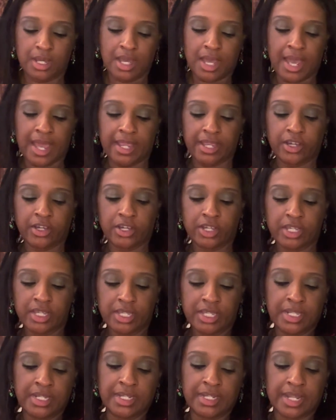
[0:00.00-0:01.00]
I
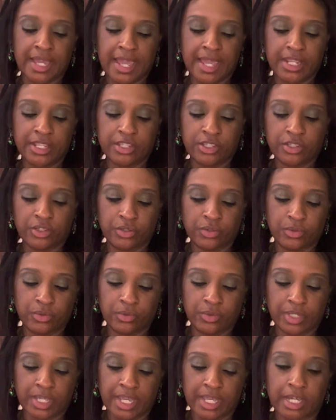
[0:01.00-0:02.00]
couldn't let you
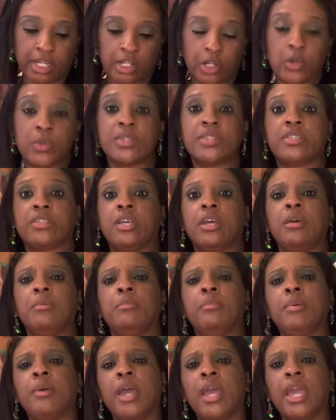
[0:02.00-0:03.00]
get close to
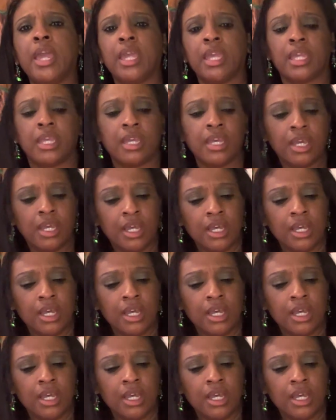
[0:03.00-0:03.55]
me.